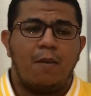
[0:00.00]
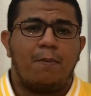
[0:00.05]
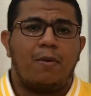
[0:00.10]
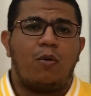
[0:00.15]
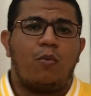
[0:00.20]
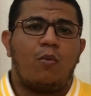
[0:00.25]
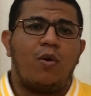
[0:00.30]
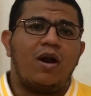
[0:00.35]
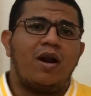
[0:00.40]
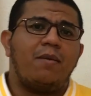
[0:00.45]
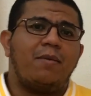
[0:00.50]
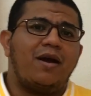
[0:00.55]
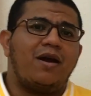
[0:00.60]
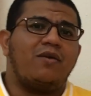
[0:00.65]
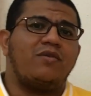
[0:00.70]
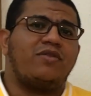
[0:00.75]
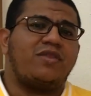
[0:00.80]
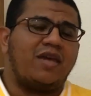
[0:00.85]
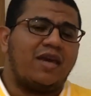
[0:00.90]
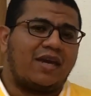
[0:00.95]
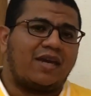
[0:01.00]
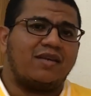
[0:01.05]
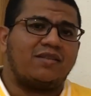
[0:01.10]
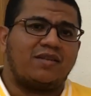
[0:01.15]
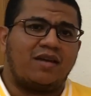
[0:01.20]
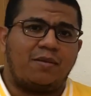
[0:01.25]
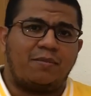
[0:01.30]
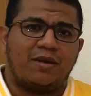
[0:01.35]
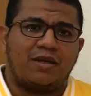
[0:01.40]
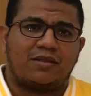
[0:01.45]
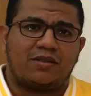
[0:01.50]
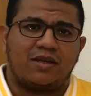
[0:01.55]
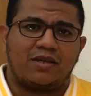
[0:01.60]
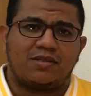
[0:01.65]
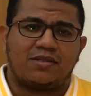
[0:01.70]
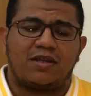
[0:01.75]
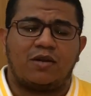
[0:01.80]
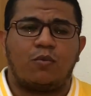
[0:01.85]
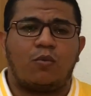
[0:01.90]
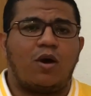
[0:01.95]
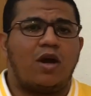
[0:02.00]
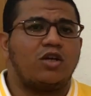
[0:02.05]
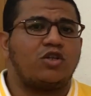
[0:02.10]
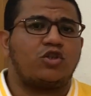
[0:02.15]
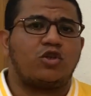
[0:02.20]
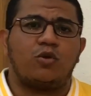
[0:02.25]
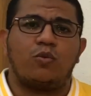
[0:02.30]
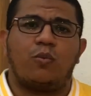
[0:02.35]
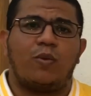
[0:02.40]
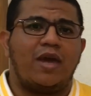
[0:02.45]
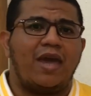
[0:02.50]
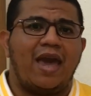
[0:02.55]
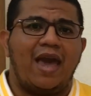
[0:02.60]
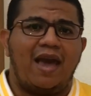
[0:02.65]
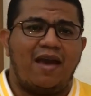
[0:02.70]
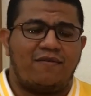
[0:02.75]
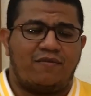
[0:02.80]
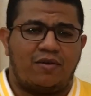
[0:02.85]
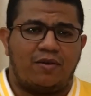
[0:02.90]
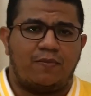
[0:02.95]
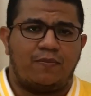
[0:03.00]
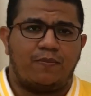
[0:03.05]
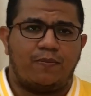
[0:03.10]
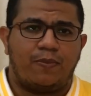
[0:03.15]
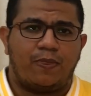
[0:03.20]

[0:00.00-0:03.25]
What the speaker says: But what about the academic test and why should we have it?